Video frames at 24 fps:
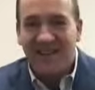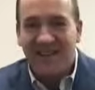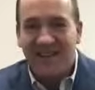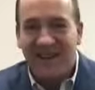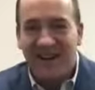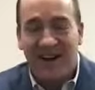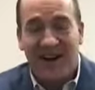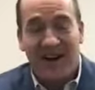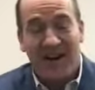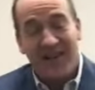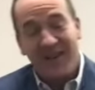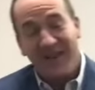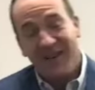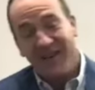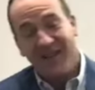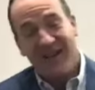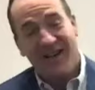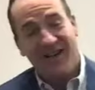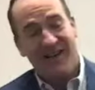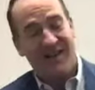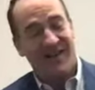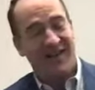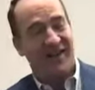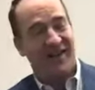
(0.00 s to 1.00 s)

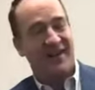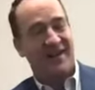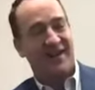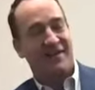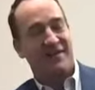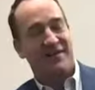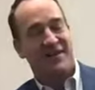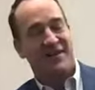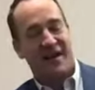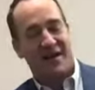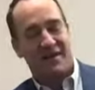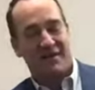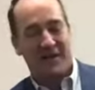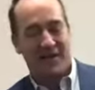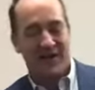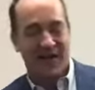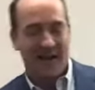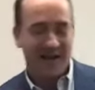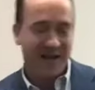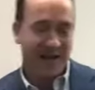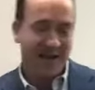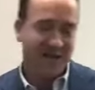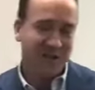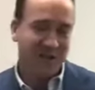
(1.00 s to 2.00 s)
No, yeah. I mean,
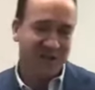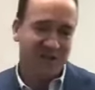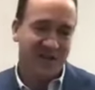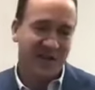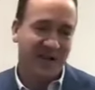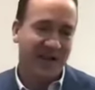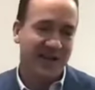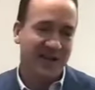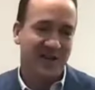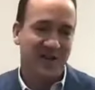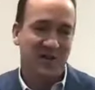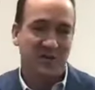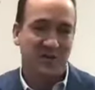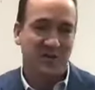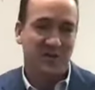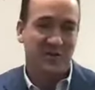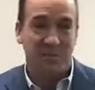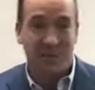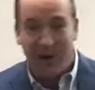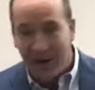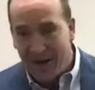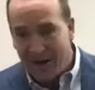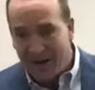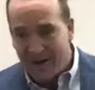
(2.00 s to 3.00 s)
as you see in the
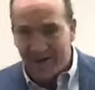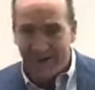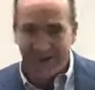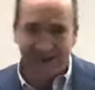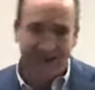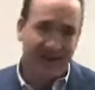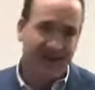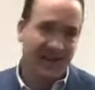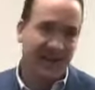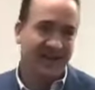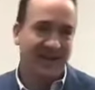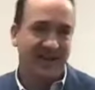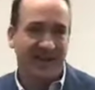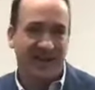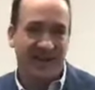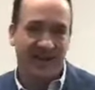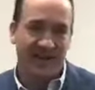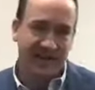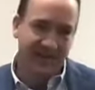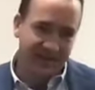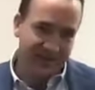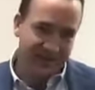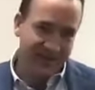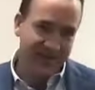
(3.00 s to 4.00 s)
spot at the
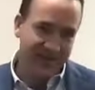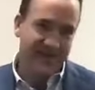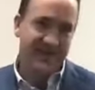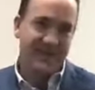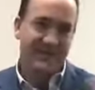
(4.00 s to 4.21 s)
end,